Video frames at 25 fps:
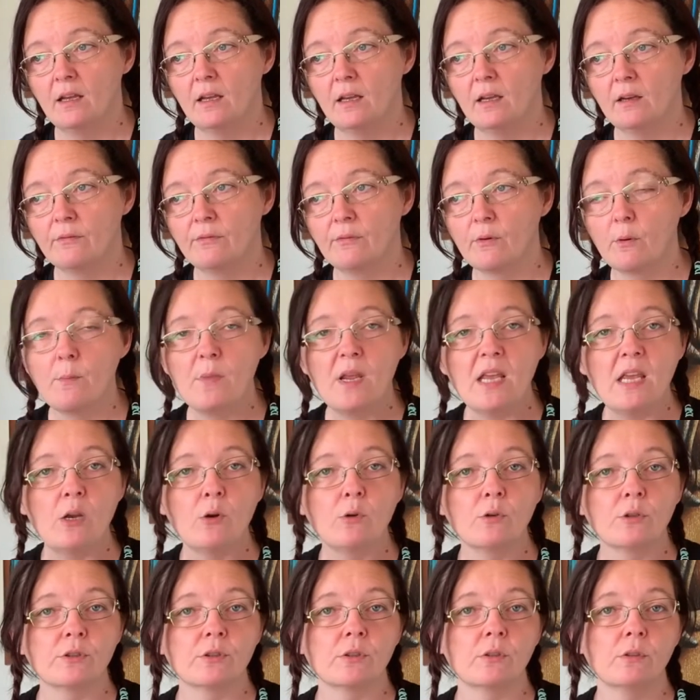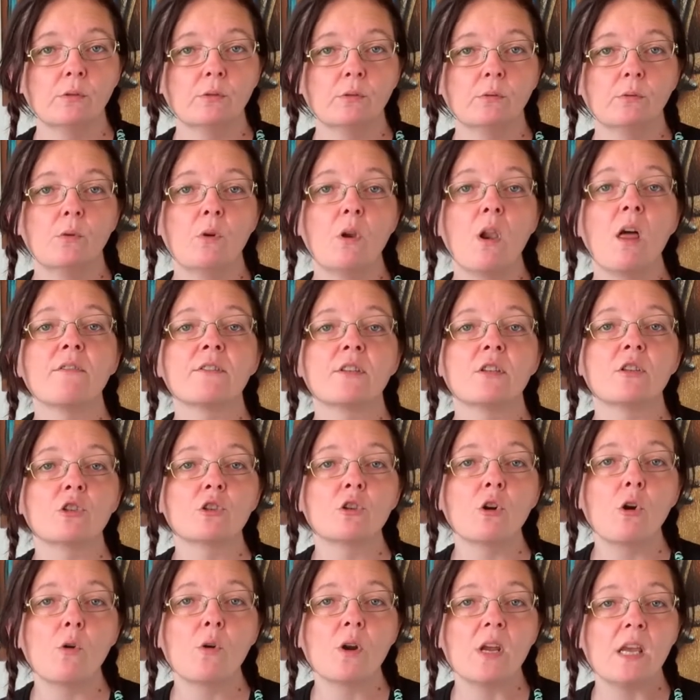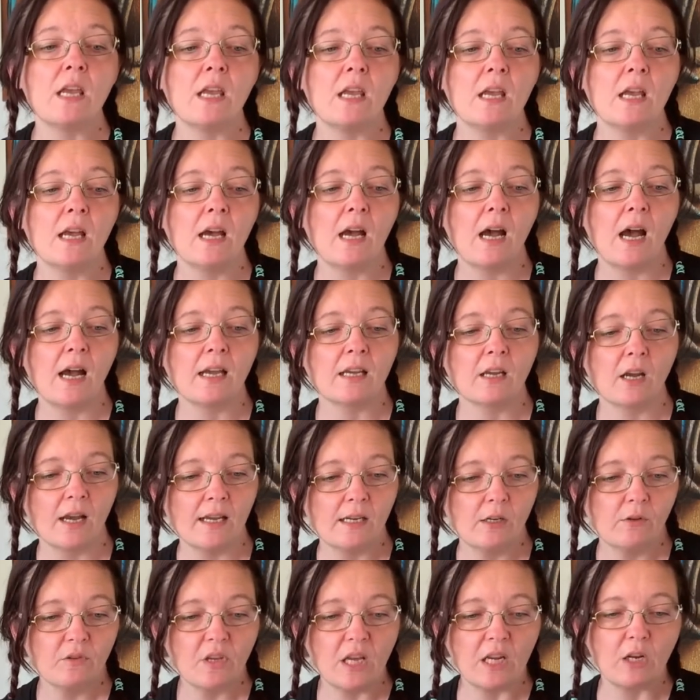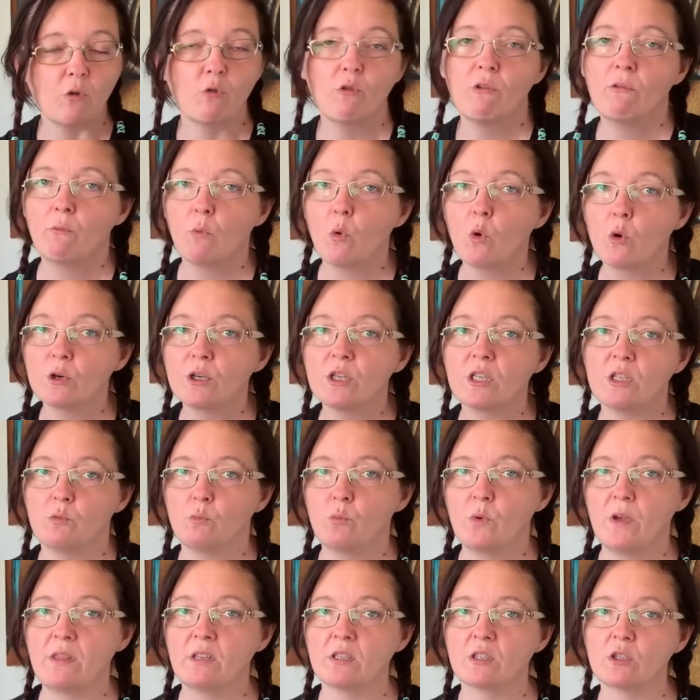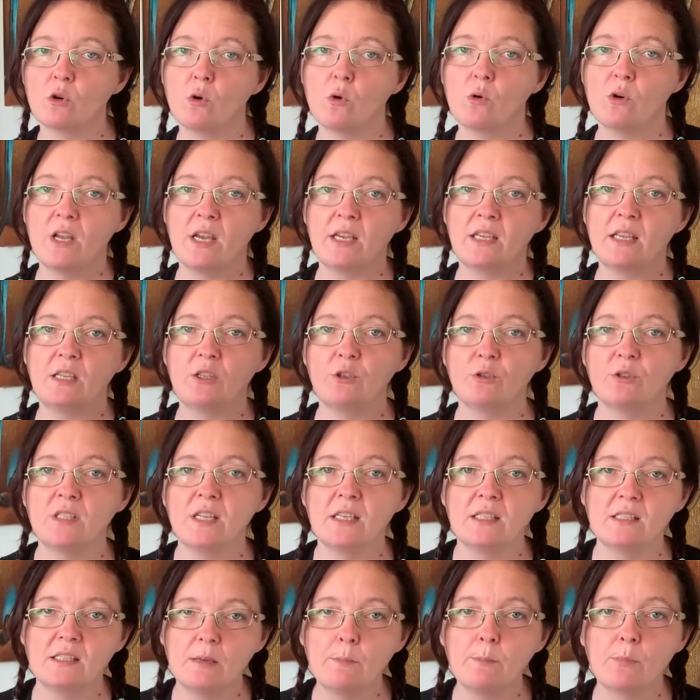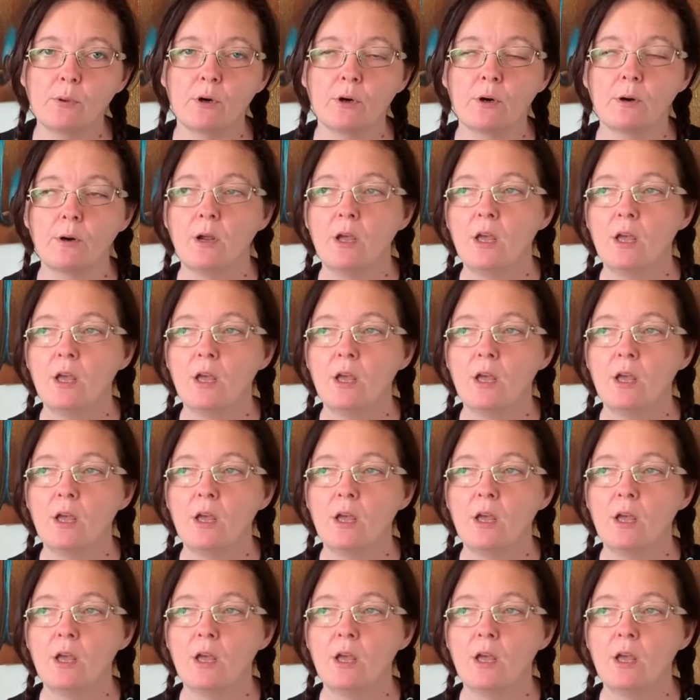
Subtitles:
for me who loves the story, I kind of get rewarded with the story. I get to dig deeper.